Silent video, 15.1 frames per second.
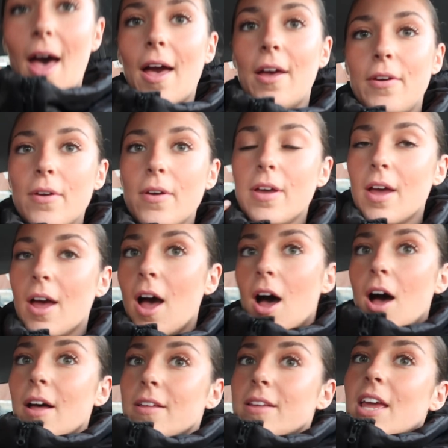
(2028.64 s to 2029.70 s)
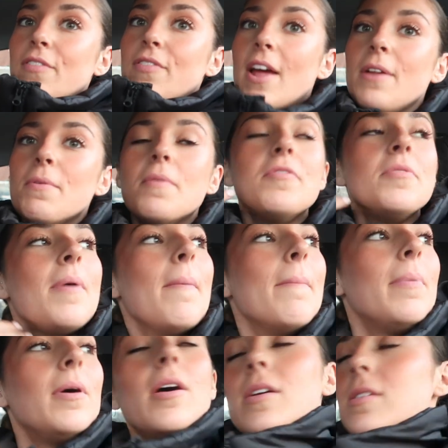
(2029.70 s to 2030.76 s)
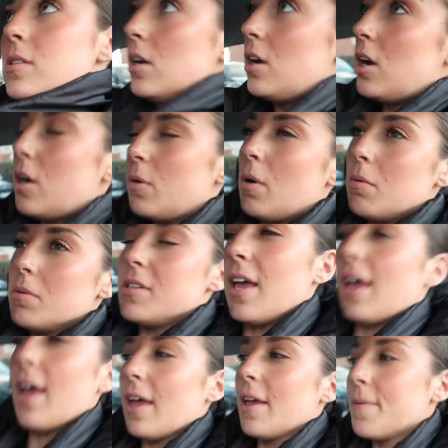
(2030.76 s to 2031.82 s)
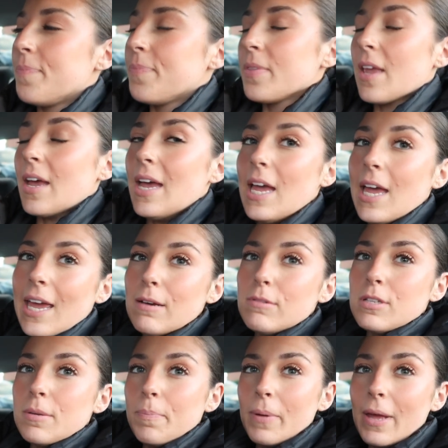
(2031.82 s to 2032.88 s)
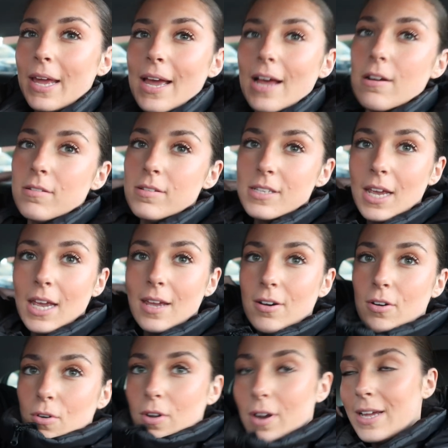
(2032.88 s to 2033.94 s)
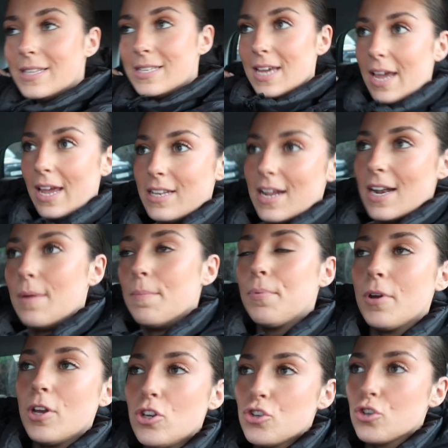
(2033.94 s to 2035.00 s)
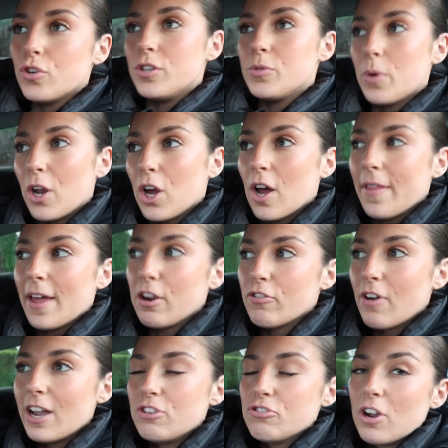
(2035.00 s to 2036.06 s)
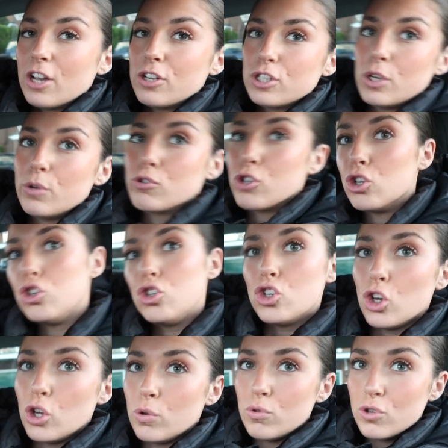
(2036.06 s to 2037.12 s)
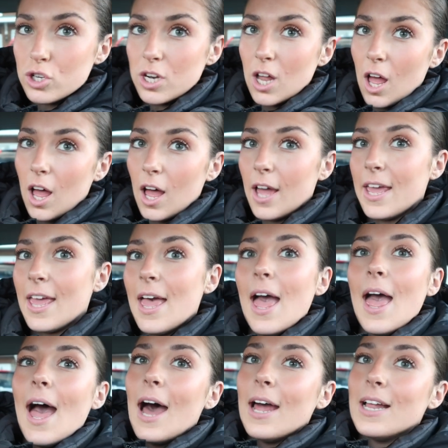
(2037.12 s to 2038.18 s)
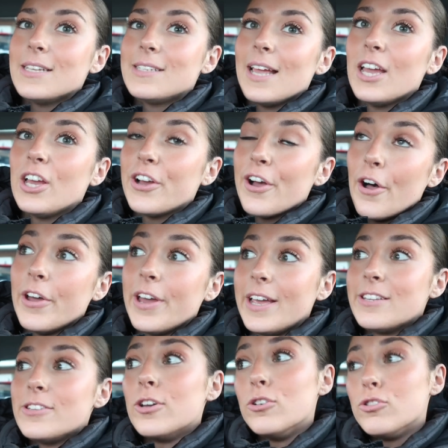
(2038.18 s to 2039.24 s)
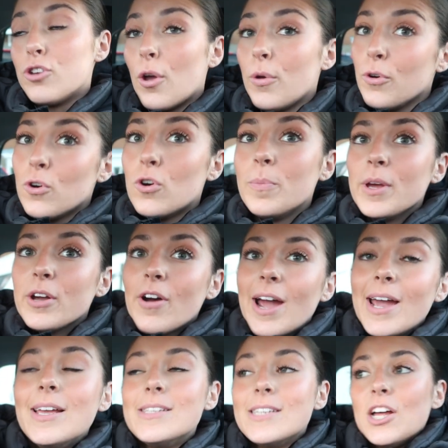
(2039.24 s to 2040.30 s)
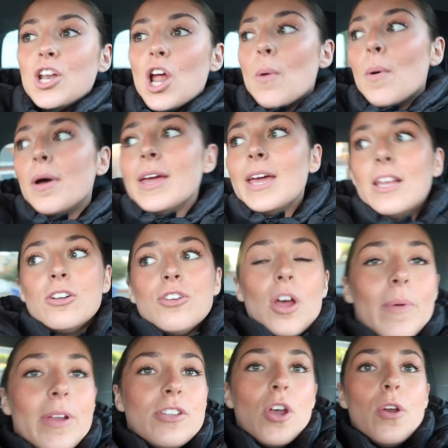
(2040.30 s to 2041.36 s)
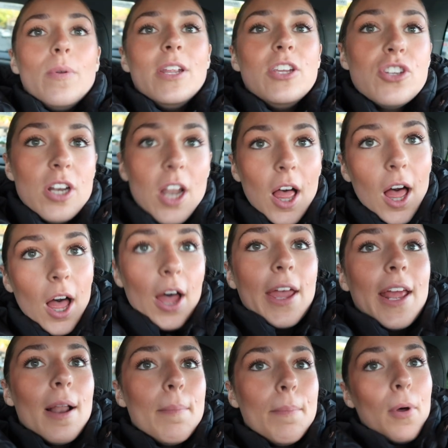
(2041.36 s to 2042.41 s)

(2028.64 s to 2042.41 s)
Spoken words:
out. If anyone remembers, what was it? It was a PLT haul I did, and I'm pretty sure it's when I got that grey tracksuit. It was like June, July, and I said, guys, look, don't call me crazy. I know it's only July, and I'm